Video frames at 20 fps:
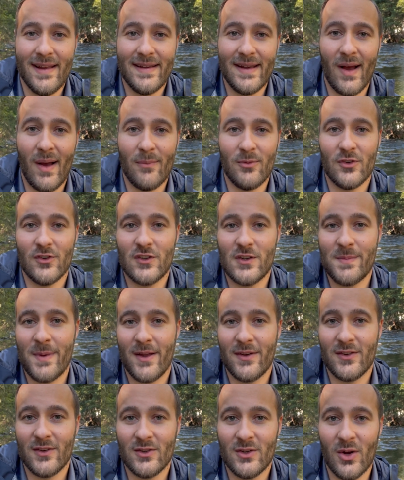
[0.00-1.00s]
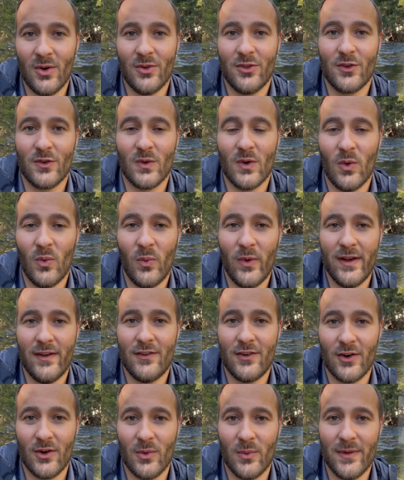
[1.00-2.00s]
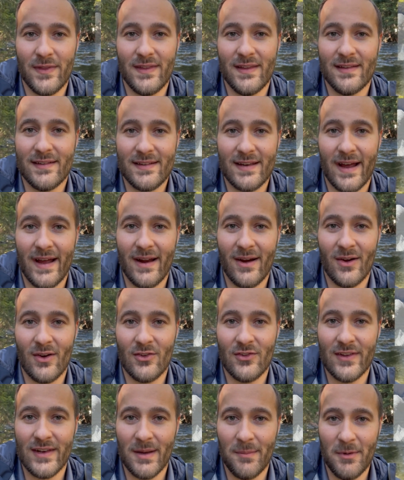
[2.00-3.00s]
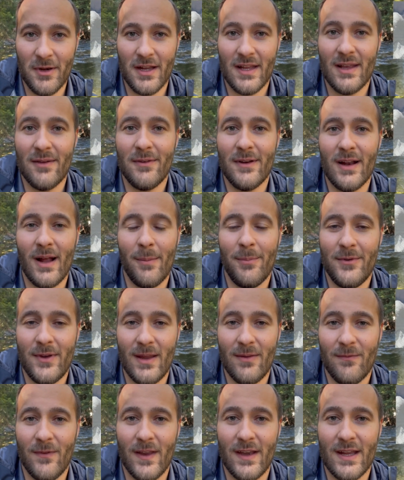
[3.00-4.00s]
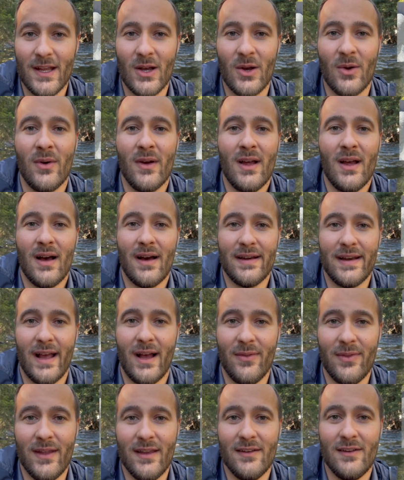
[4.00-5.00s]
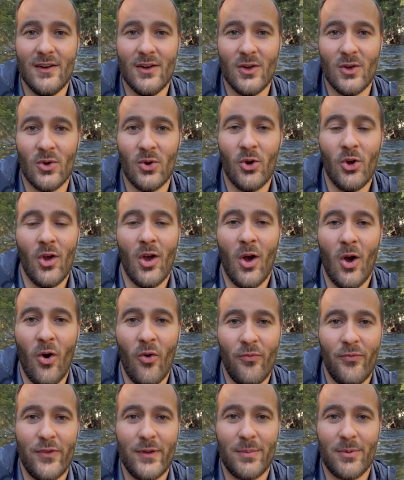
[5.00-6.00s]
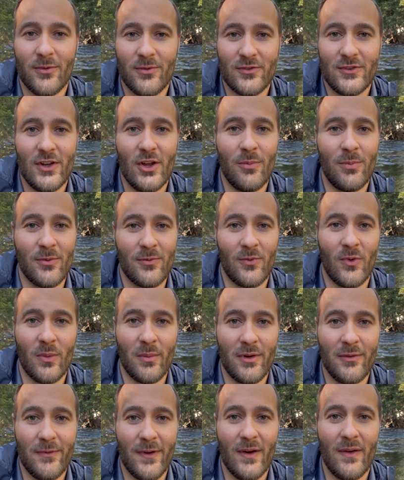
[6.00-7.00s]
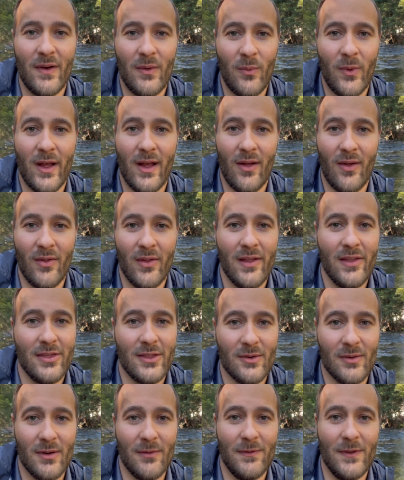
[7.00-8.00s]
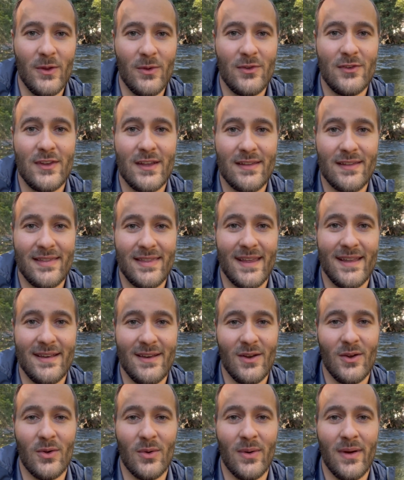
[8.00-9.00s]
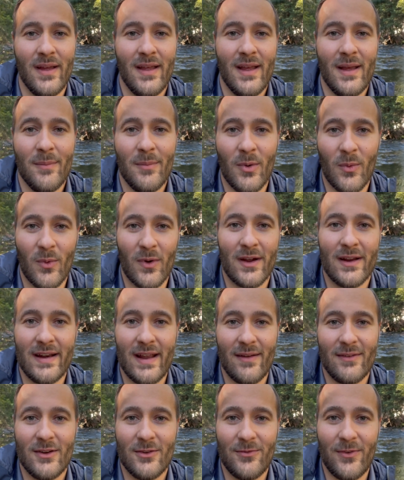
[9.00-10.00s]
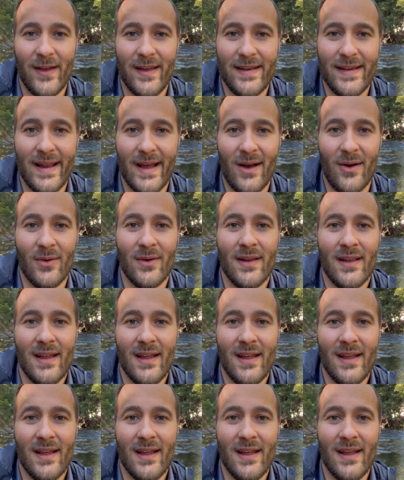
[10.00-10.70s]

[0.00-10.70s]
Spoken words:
Now, I'm just about to go through a winter with these tires, and I'm going to give an update video on how they do, hopefully still performing very well. The reviews say that they do, but we're going to have to find out.